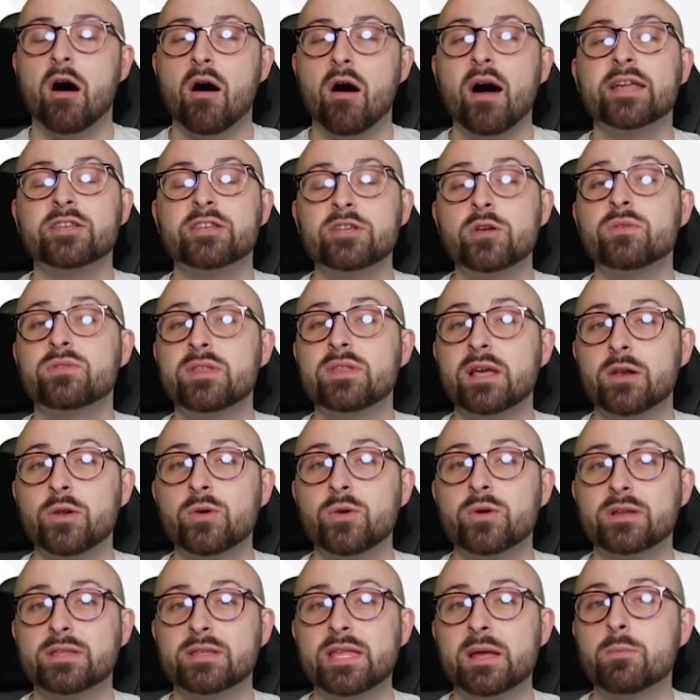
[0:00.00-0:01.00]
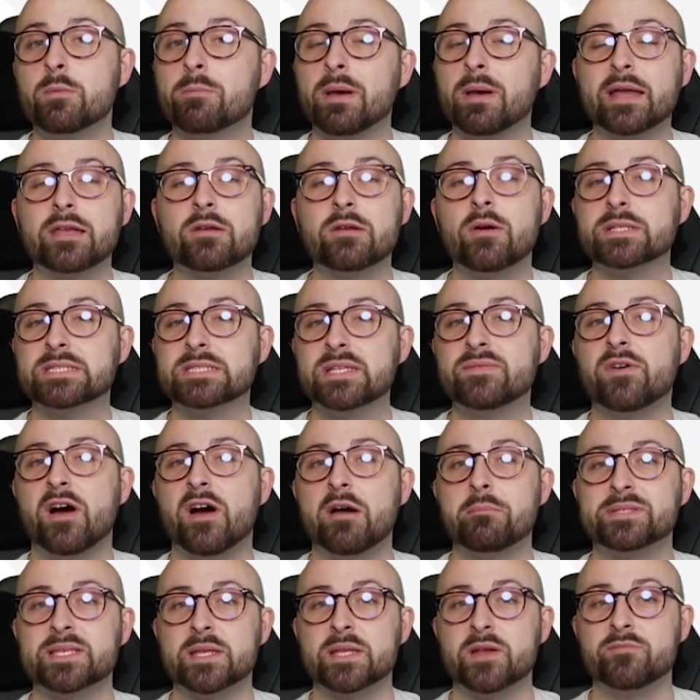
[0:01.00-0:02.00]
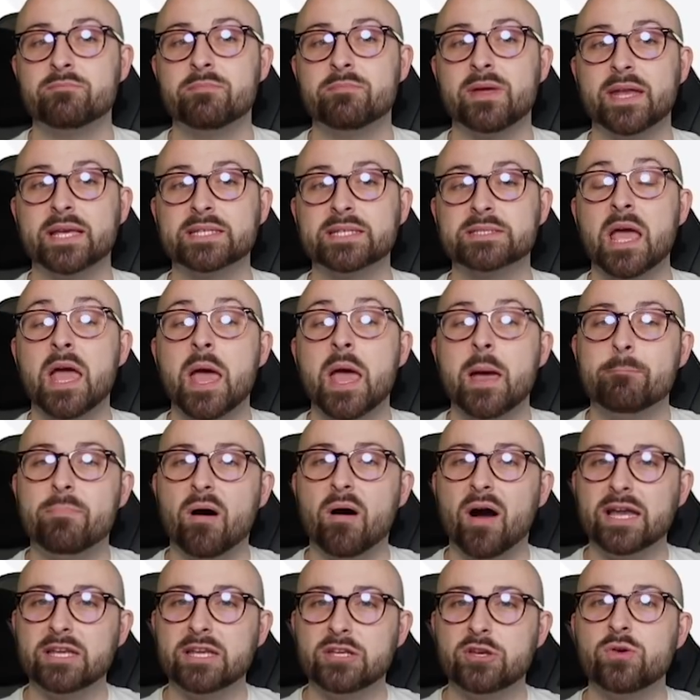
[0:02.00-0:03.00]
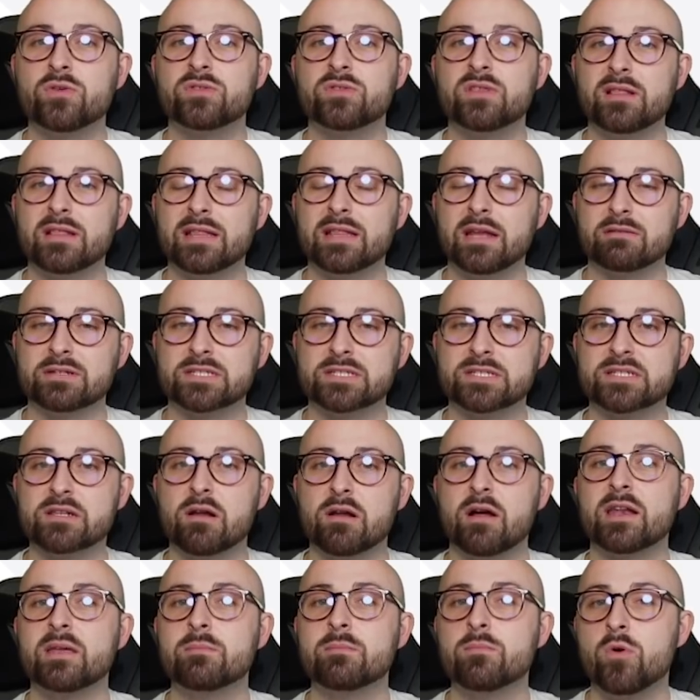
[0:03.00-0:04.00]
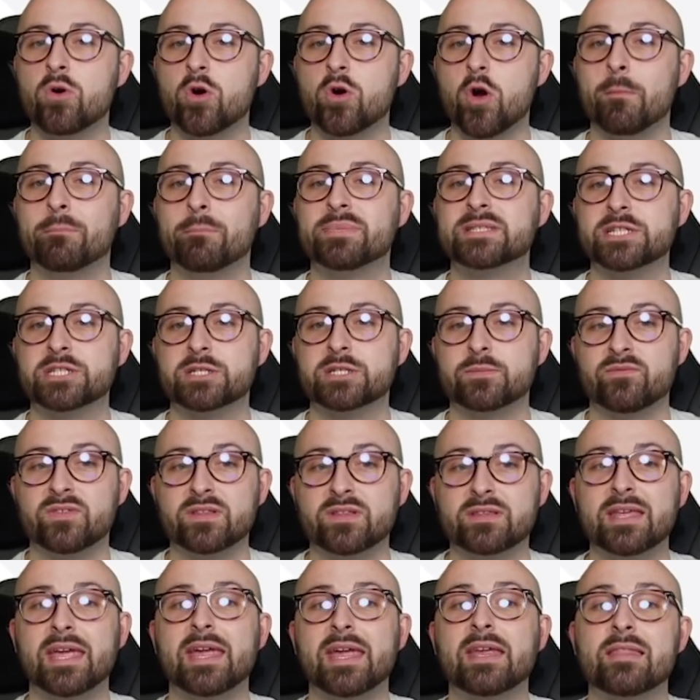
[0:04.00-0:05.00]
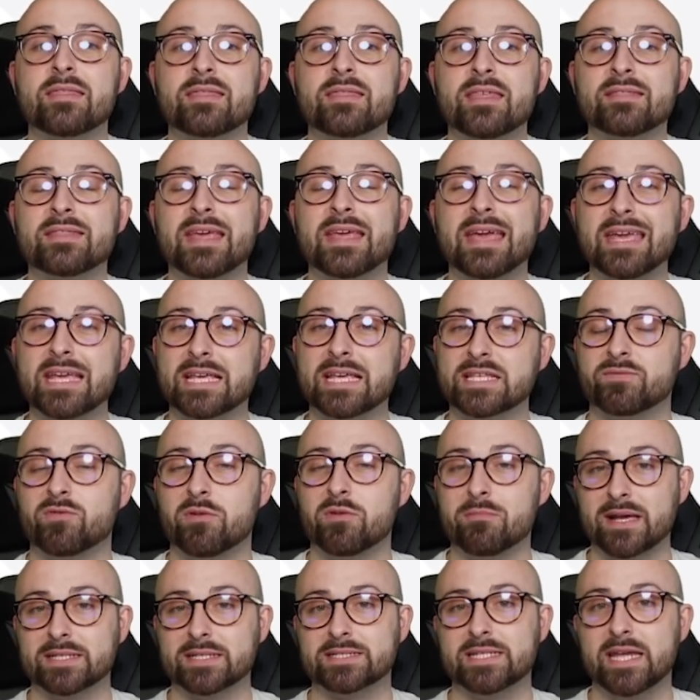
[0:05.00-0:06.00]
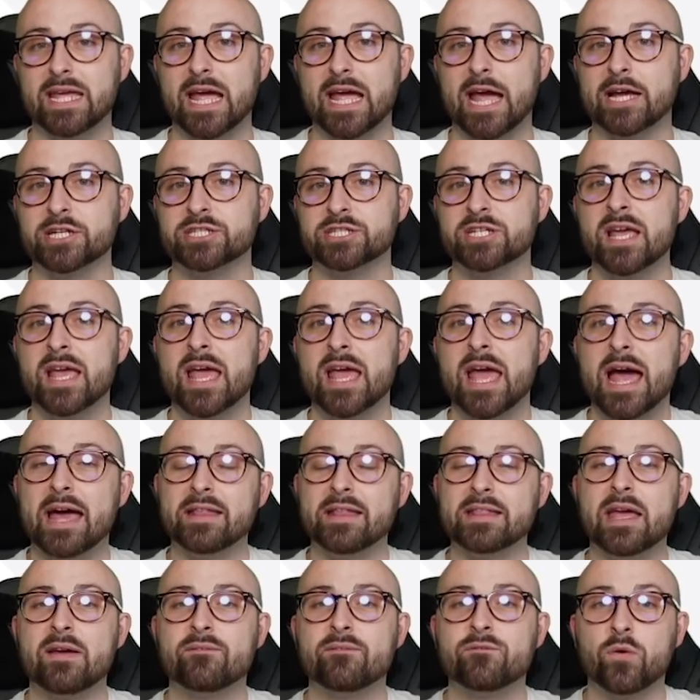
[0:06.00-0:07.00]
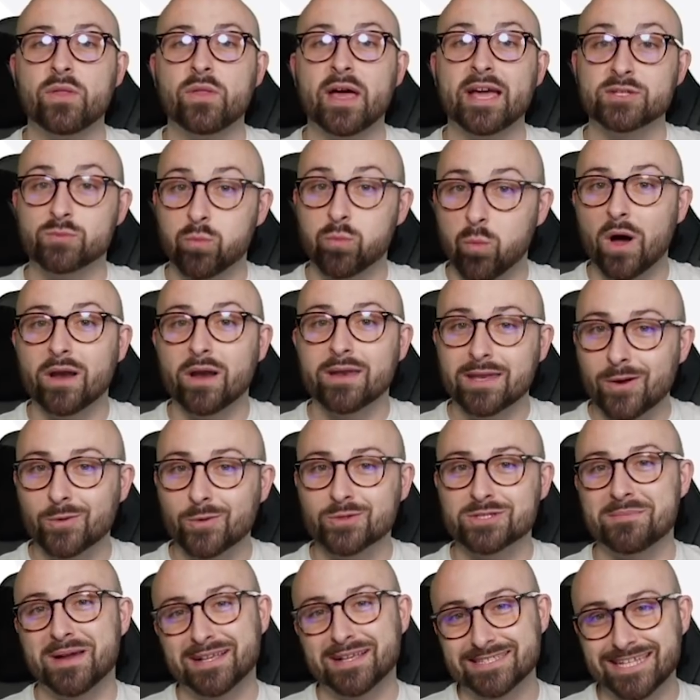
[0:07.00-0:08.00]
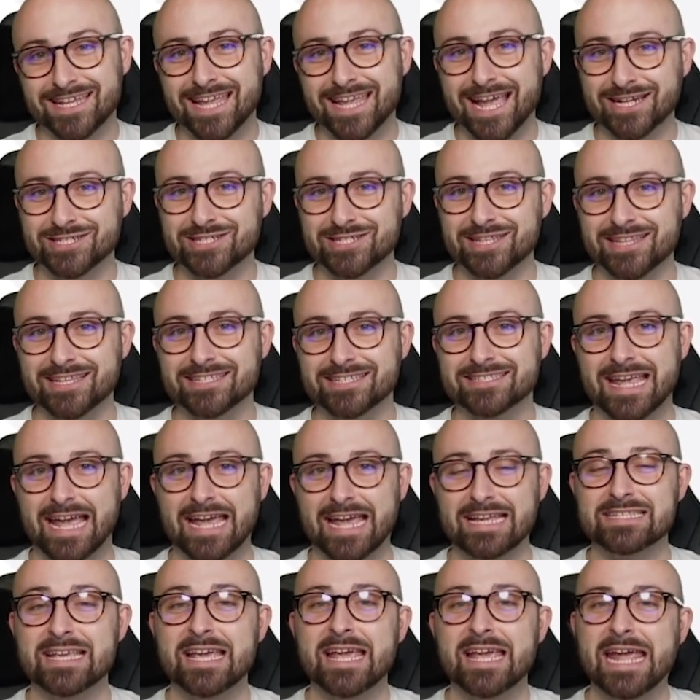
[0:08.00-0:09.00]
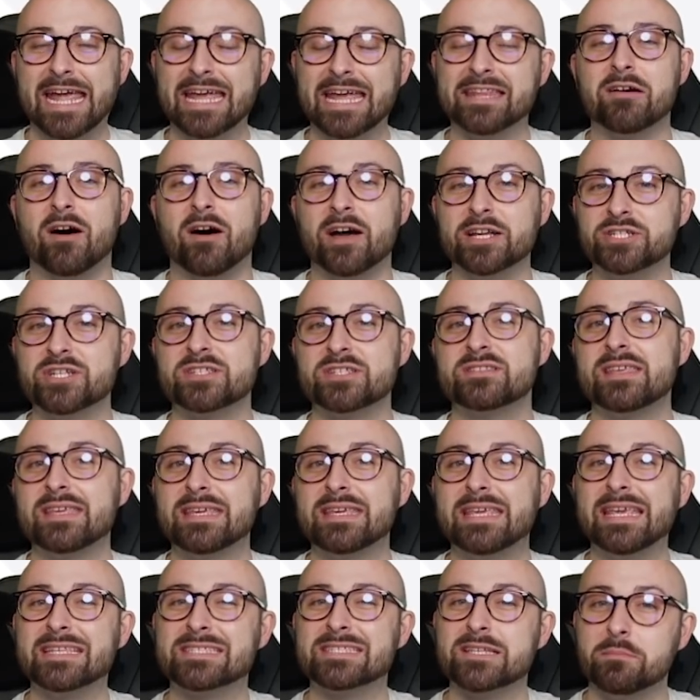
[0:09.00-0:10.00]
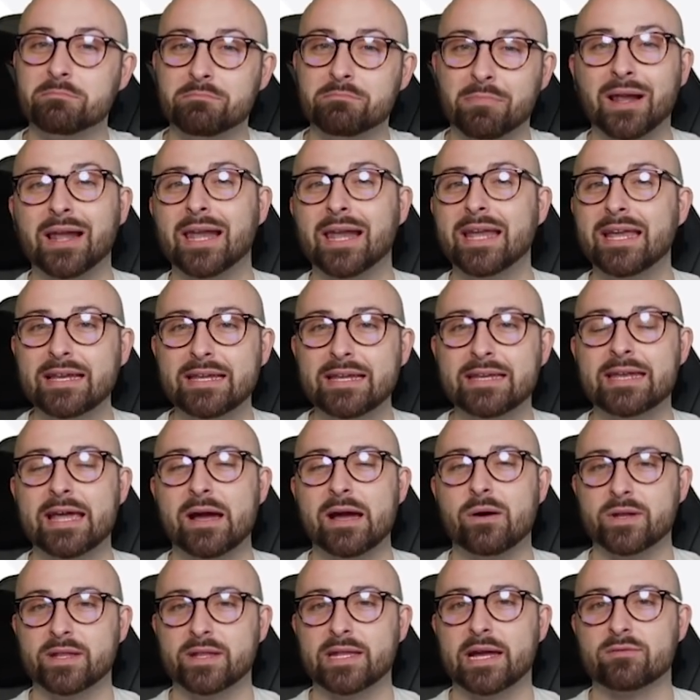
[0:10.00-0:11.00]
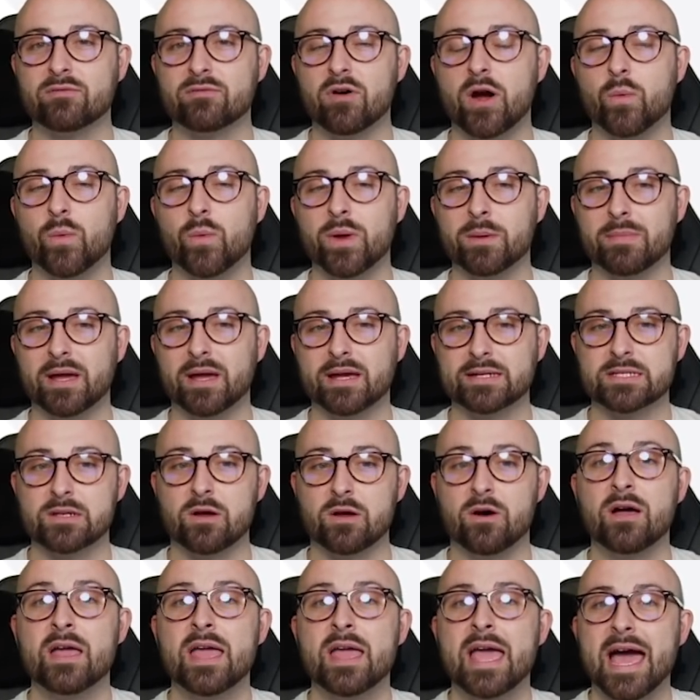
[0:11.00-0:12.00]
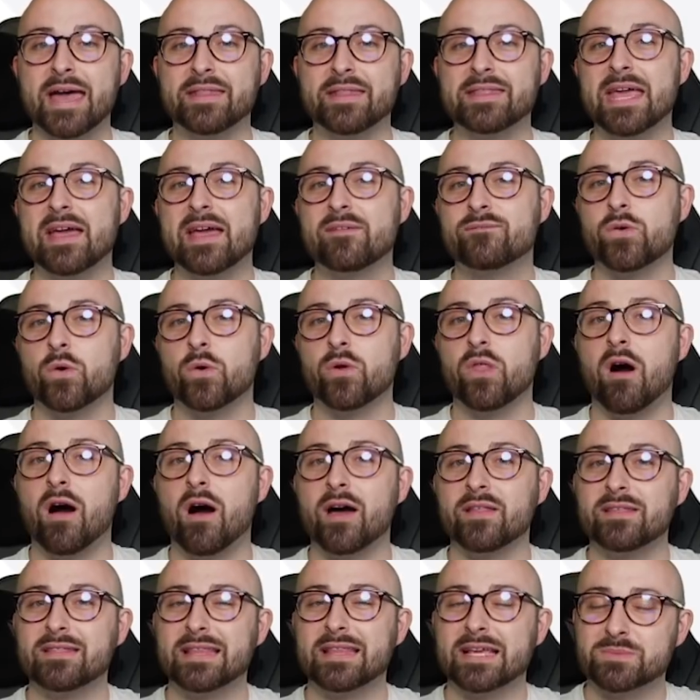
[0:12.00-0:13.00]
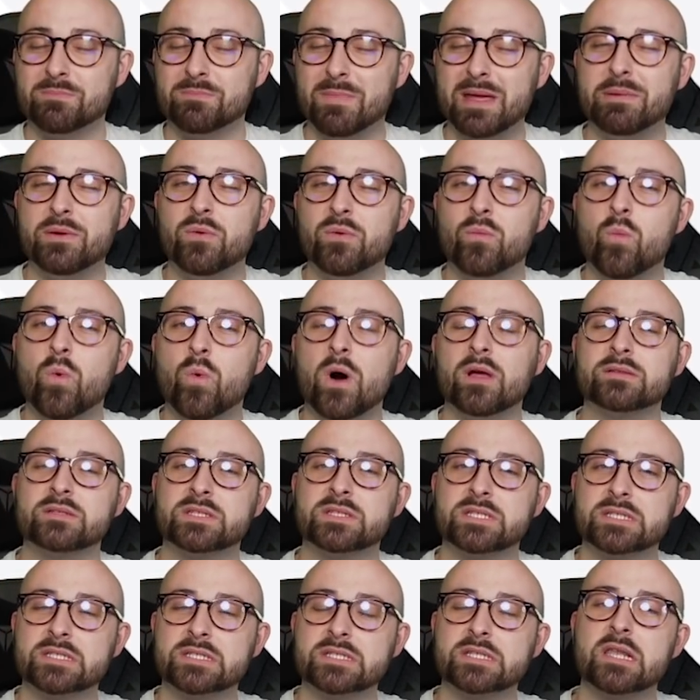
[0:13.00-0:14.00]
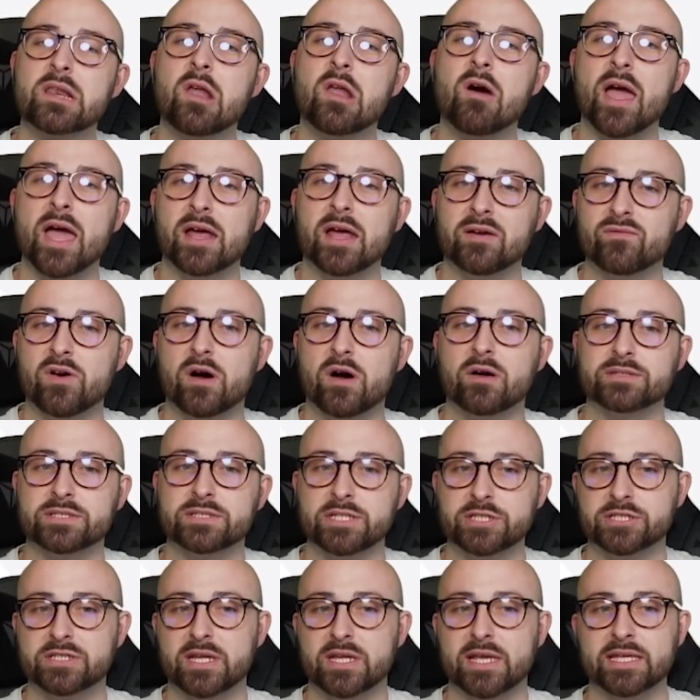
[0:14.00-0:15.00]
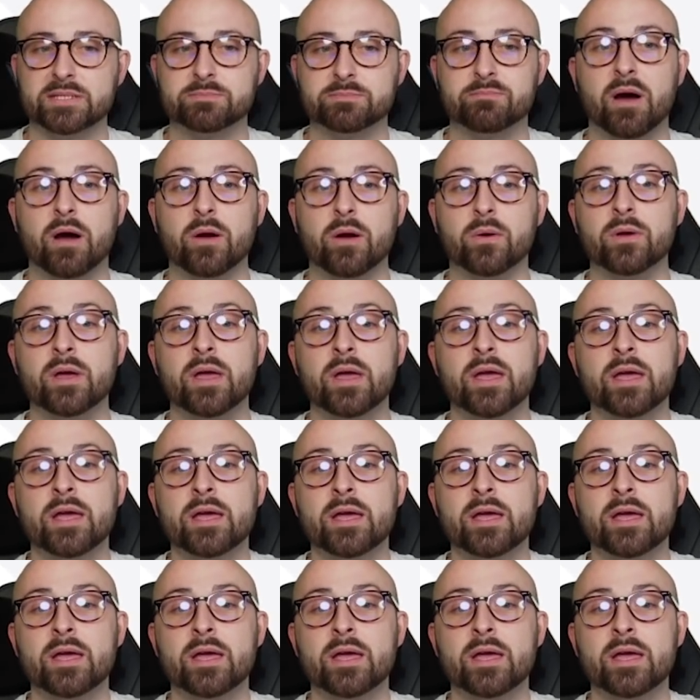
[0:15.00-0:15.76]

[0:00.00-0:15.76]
I do think Luca Dean will play 95% of minutes, but I do think that there is slightly more competition for Dean than there is for Matty Cash. And therefore, that is 1-0 to Matty Cash in this case, in that I just think he's completely nailed in that right wing back slot, and therefore that I think that's maybe one slight advantage to his bow.